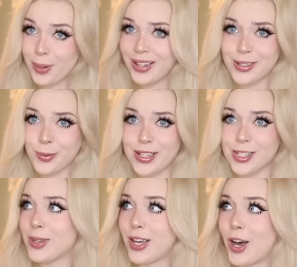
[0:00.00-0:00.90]
But let's read
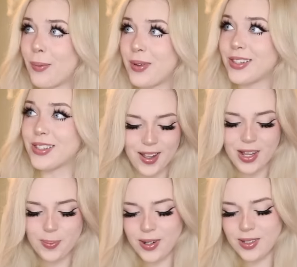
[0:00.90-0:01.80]
some of the comments. So
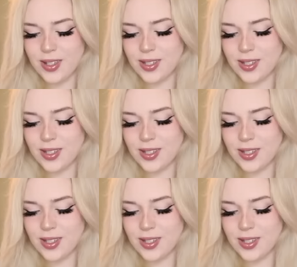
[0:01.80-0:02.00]
this person